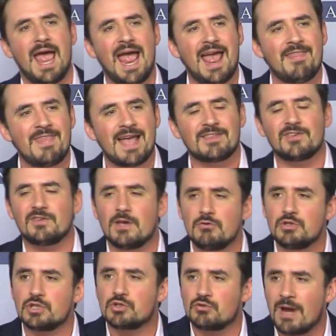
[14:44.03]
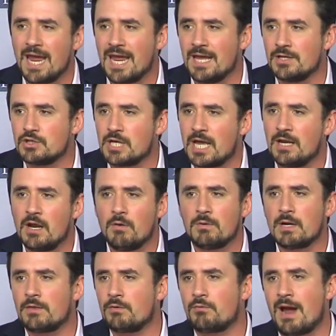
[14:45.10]
And that's so strange. And no one
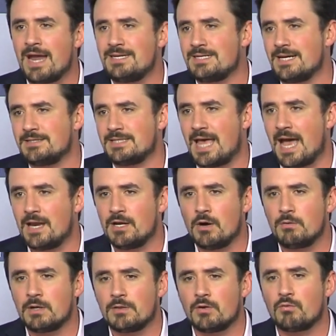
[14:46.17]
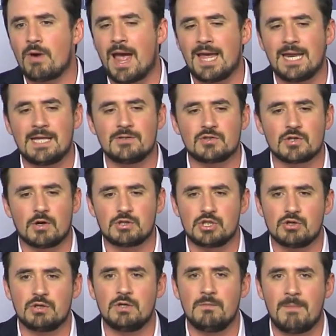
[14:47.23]
on the right does that. No one on the right insults
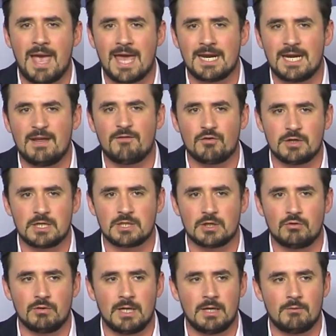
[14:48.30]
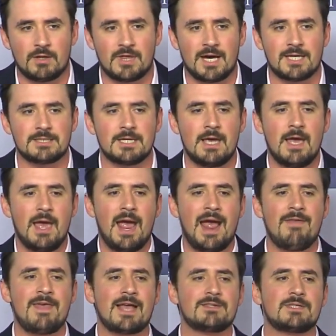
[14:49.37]
your humanity for disagreeing with us.
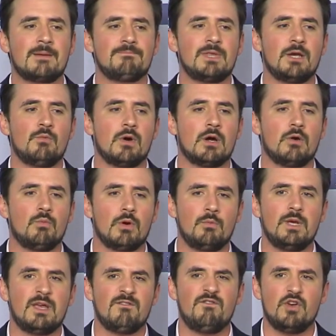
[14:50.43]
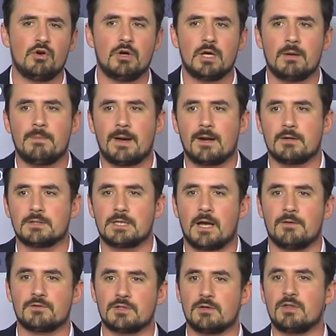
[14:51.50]
And that's something where, where we can feel good about
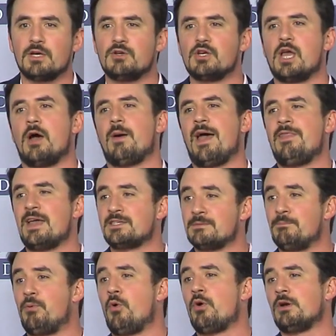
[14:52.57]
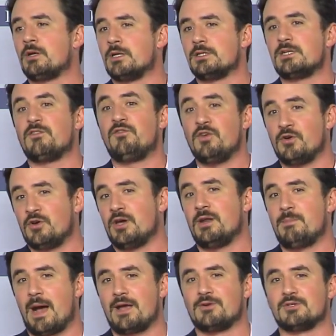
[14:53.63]
ourselves. So there you go. And that's important to feel good
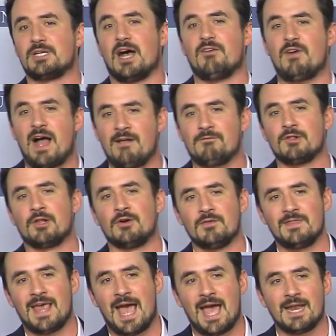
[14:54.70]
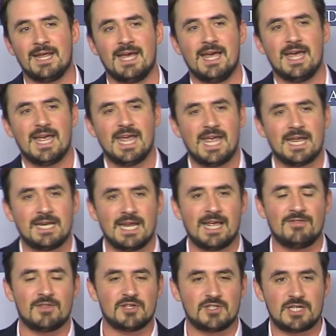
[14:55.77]
about yourself. I've learned that in,
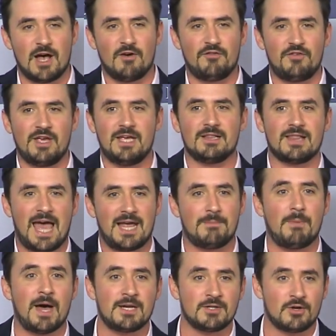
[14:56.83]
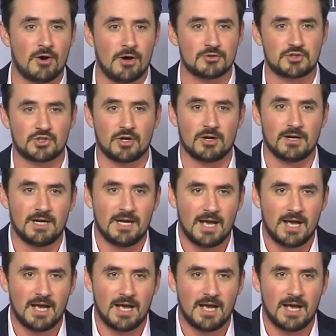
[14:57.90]
in the selfie like button culture.